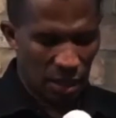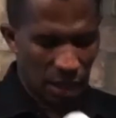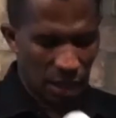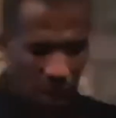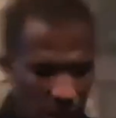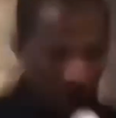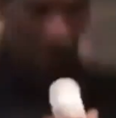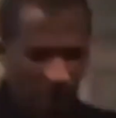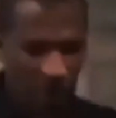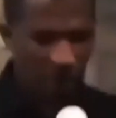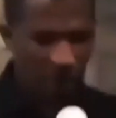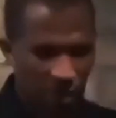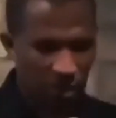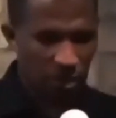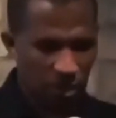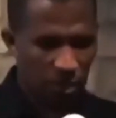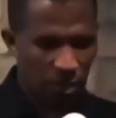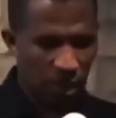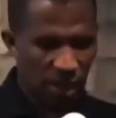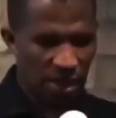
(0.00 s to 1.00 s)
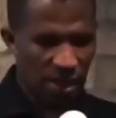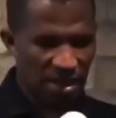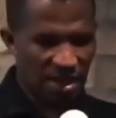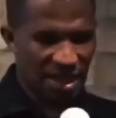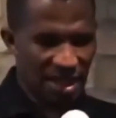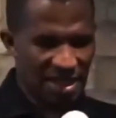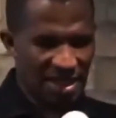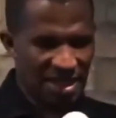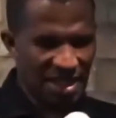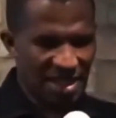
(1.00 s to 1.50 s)
God, please
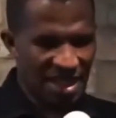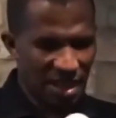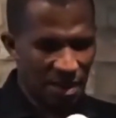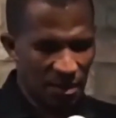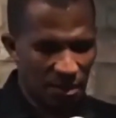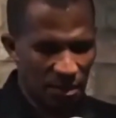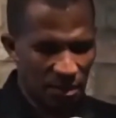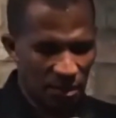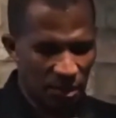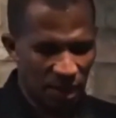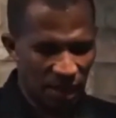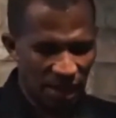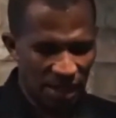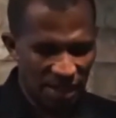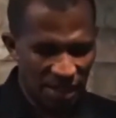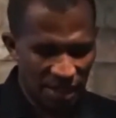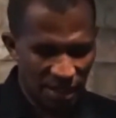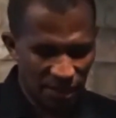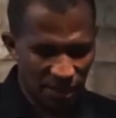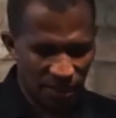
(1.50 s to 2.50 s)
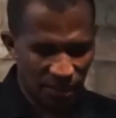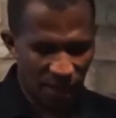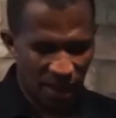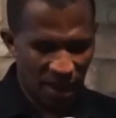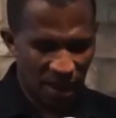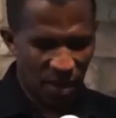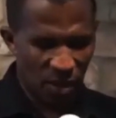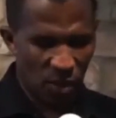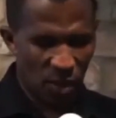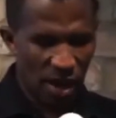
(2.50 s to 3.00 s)
assist them. Please
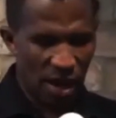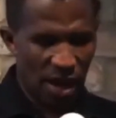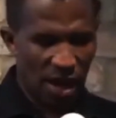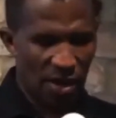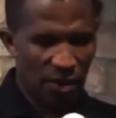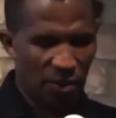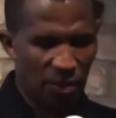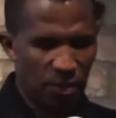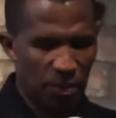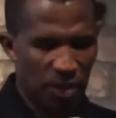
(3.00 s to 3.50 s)
find a way.